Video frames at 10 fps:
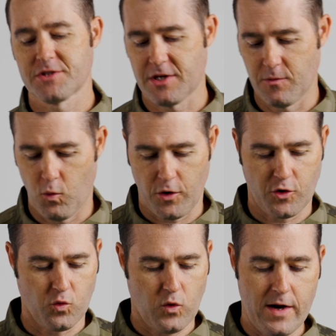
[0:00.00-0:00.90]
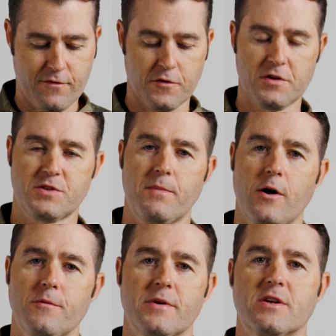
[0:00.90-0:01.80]
is going to work great for this
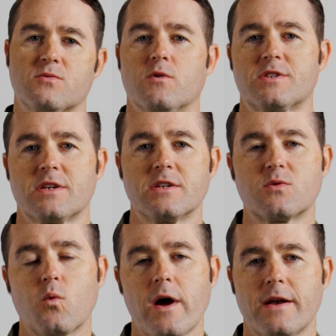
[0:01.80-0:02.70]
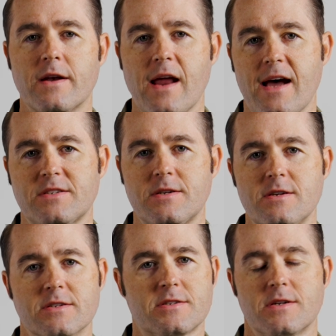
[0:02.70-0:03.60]
belt because once it gets wet and
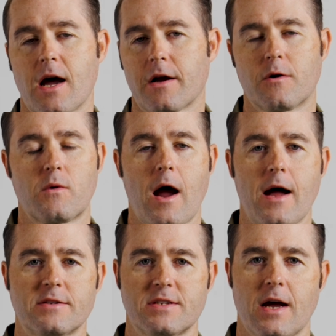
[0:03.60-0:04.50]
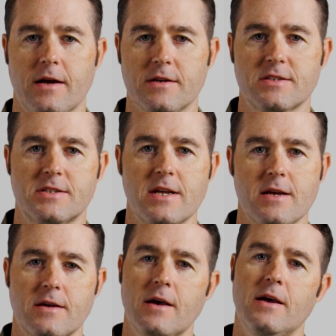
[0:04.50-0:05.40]
nasty, it's not going to rot, it's not going to
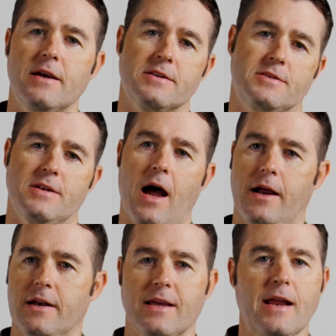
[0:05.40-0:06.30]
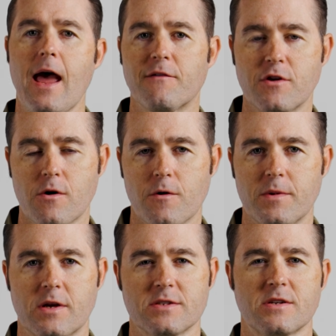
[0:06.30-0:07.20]
stink, it's not going to get heavier
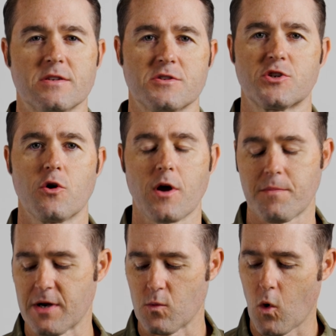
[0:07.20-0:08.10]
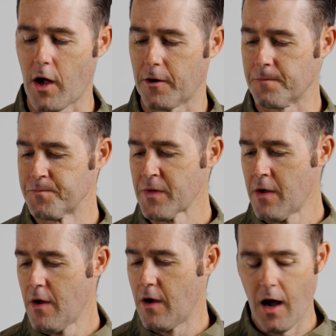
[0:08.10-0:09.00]
because it doesn't soak up any water.
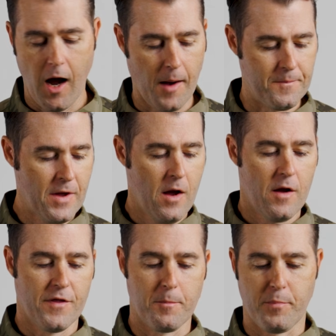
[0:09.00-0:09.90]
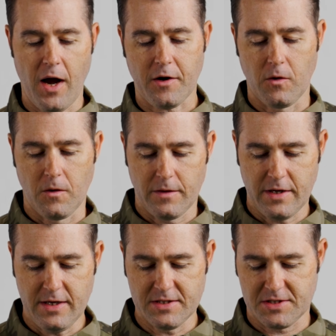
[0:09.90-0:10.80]
The buckle
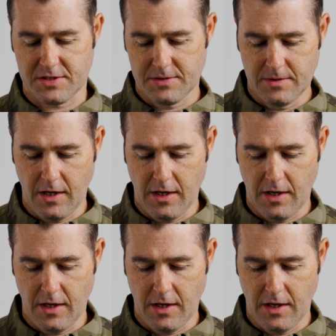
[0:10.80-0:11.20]
is